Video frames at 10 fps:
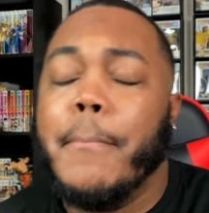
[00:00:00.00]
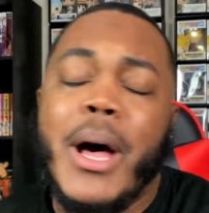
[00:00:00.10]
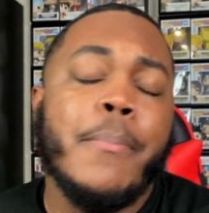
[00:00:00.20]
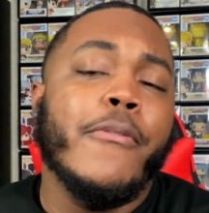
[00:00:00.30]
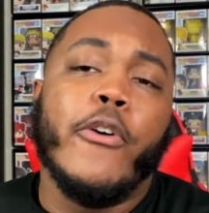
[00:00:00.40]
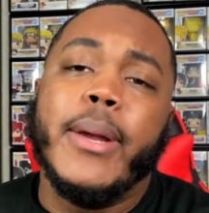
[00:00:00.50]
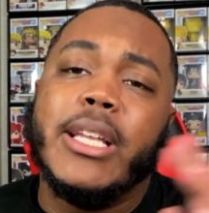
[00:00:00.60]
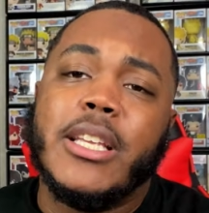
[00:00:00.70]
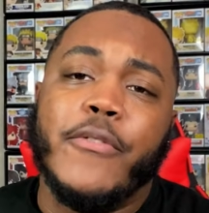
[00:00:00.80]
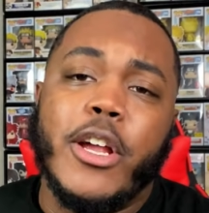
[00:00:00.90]
But before we
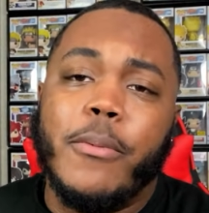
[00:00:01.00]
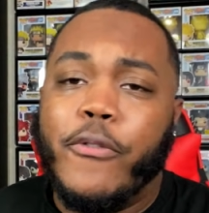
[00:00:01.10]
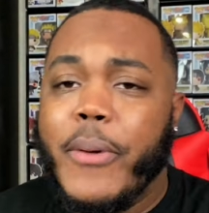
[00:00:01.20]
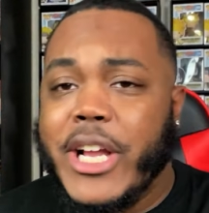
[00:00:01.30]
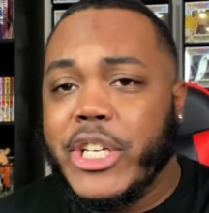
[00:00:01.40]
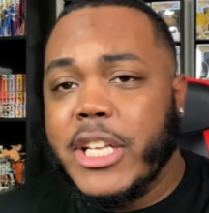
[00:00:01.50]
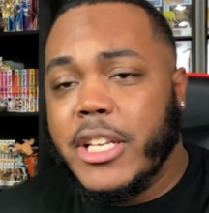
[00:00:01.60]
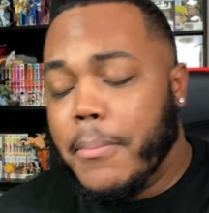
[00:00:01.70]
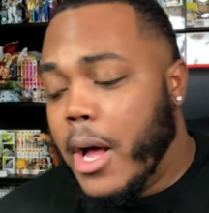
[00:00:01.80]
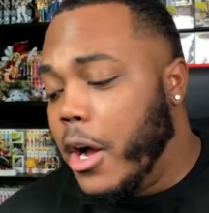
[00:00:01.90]
get to the video, before we actually get
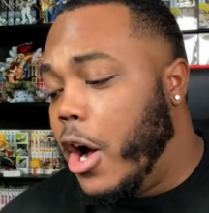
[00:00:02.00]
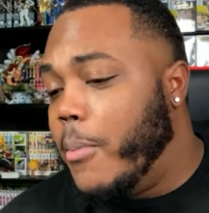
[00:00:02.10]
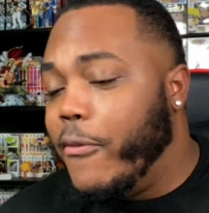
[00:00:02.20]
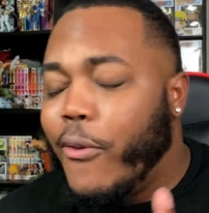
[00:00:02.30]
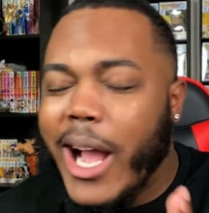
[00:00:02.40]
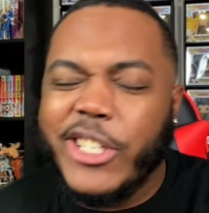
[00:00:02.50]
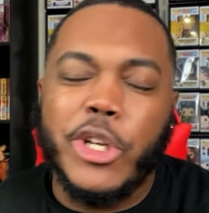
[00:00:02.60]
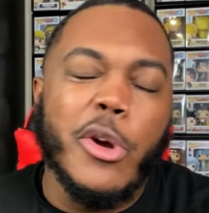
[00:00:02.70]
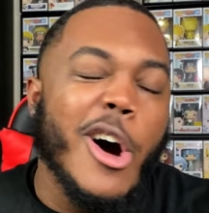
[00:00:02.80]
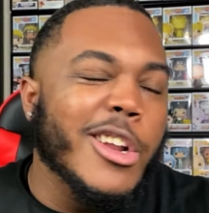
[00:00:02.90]
to the manga haul, before I show
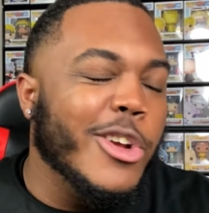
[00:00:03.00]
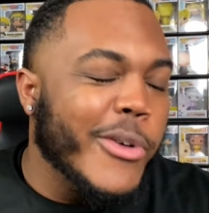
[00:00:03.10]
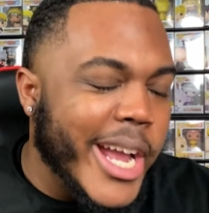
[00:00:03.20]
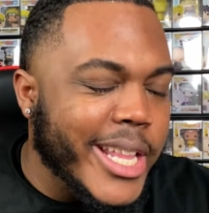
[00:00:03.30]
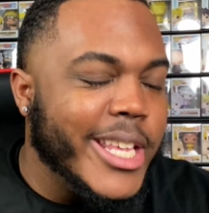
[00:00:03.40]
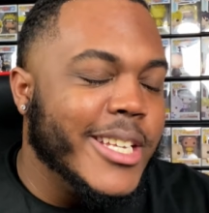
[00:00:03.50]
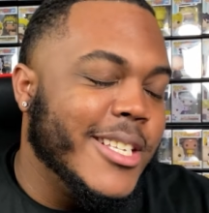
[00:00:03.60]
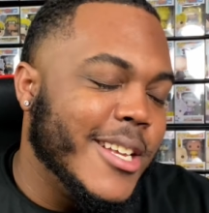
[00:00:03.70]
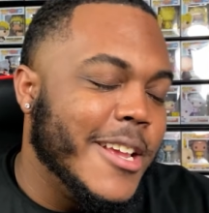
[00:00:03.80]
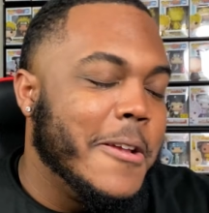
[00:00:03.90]
you all the
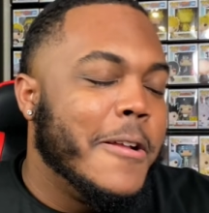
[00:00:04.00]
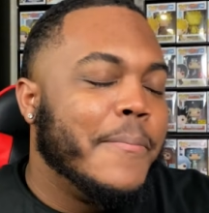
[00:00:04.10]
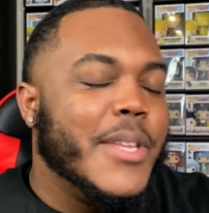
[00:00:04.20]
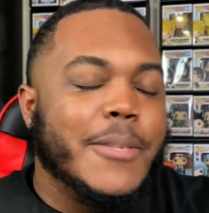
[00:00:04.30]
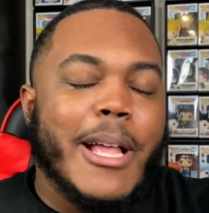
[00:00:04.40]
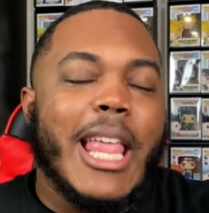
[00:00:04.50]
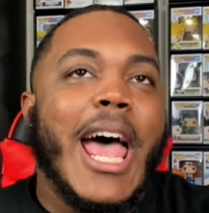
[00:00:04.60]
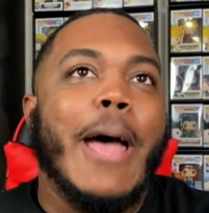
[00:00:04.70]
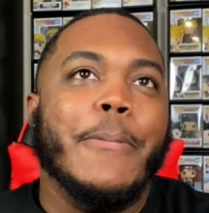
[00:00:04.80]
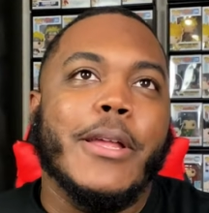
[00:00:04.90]
greatness that's about to
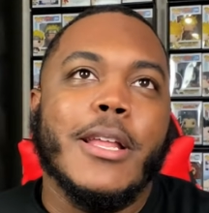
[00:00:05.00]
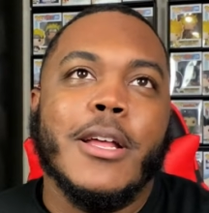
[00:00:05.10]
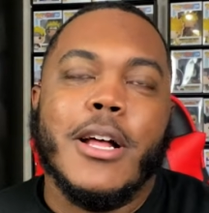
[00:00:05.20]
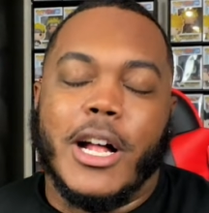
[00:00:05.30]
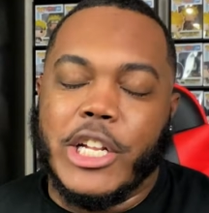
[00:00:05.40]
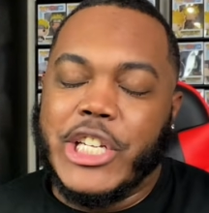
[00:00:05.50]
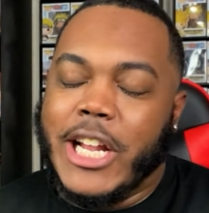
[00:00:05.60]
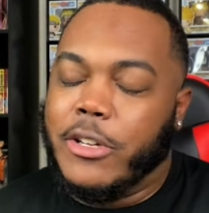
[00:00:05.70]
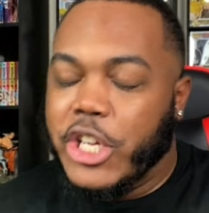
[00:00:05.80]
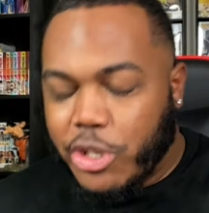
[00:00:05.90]
happen on the
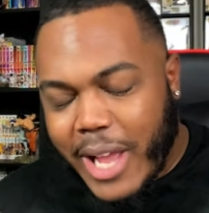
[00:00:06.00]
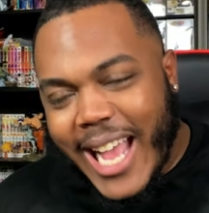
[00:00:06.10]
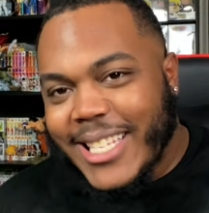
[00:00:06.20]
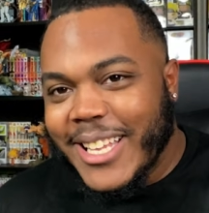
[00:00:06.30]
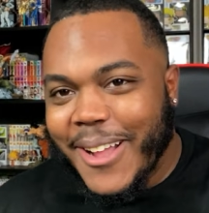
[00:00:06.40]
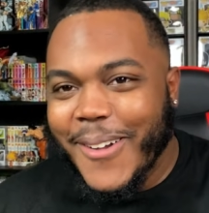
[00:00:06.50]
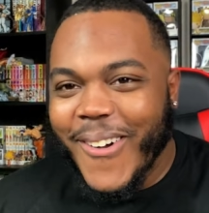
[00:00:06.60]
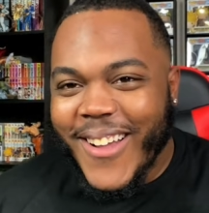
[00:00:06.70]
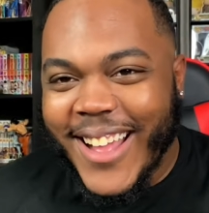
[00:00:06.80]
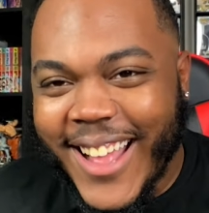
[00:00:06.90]
channel, because you guys know